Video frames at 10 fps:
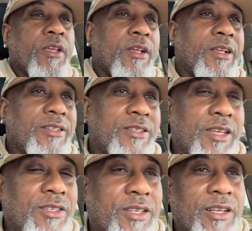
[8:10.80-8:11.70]

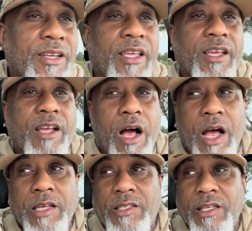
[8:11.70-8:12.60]
consistently and
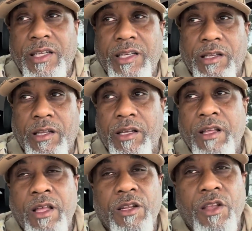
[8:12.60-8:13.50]
constantly look
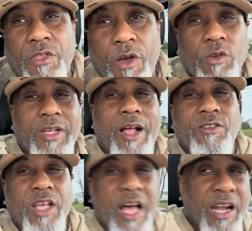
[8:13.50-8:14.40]
to those
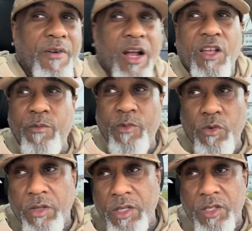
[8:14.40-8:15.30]
outside of our
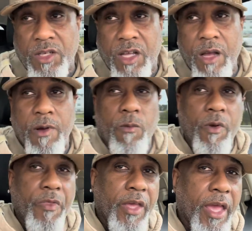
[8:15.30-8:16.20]
communities to come up
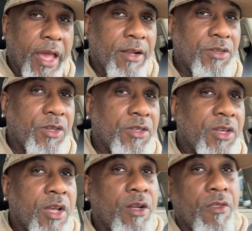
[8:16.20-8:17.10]
with the answers
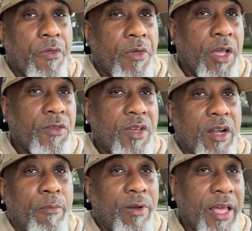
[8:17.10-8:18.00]
to the things that
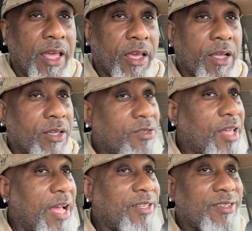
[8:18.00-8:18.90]
are plaguing us.
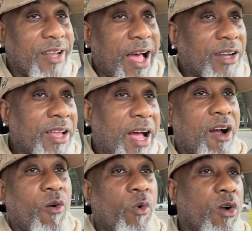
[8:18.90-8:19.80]
That's not
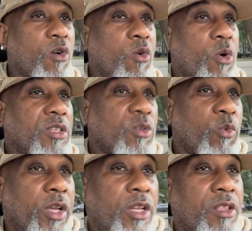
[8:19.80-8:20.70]
how we're going to
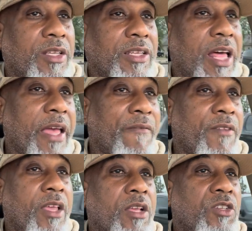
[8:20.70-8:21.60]
win in this life.
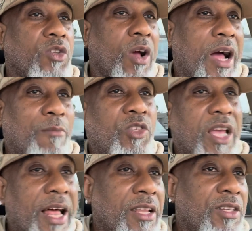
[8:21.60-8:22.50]
So I'm
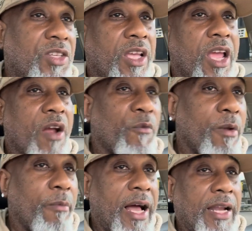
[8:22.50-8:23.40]
challenging
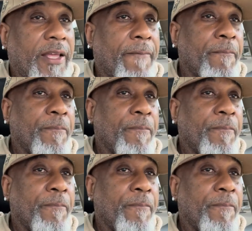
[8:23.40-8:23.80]
everybody